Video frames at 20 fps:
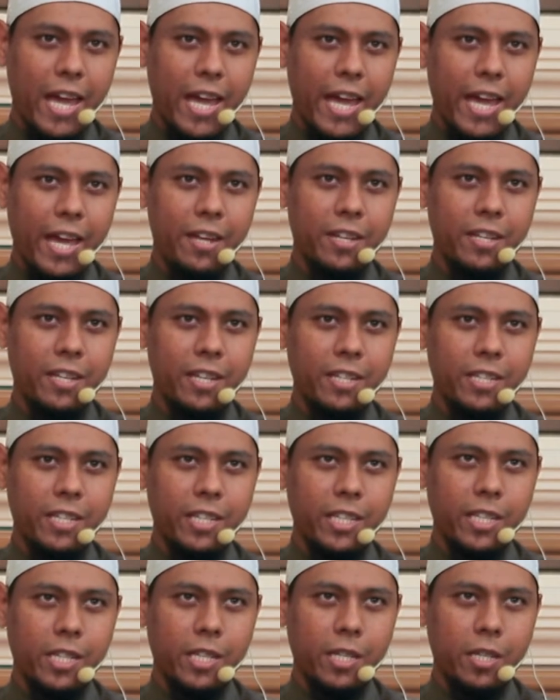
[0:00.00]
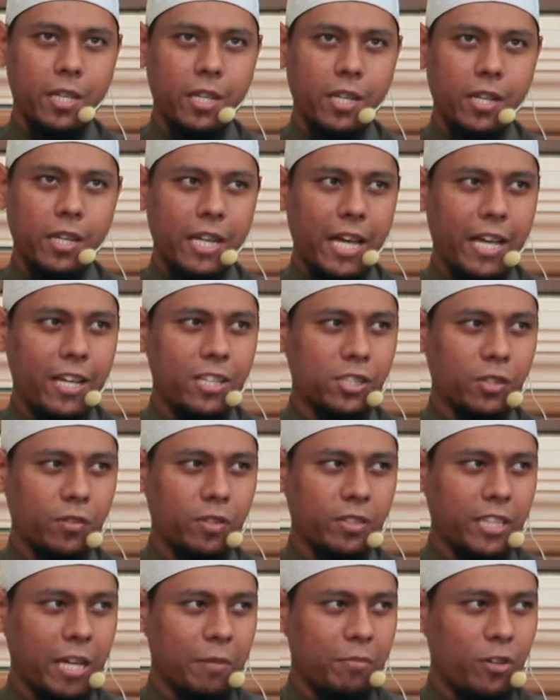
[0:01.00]
And in the Reliance of
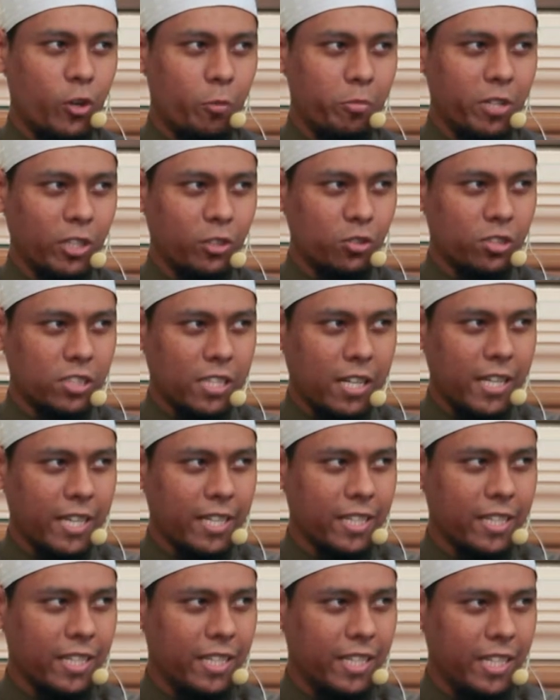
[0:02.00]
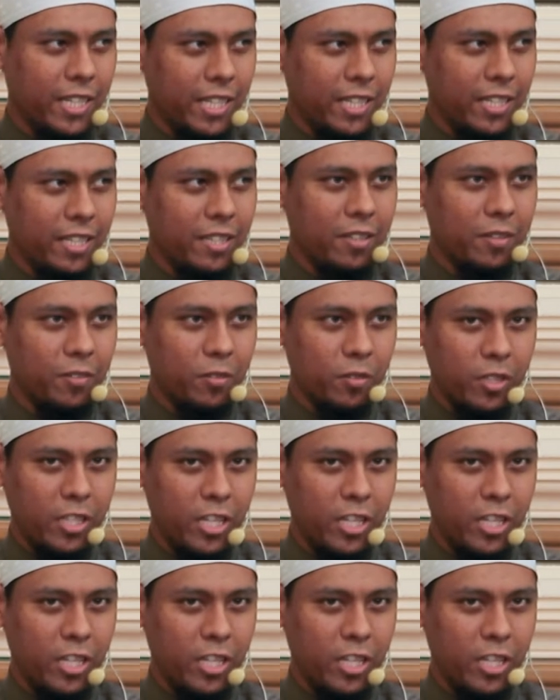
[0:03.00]
the Traveler Umdatul Salik, he,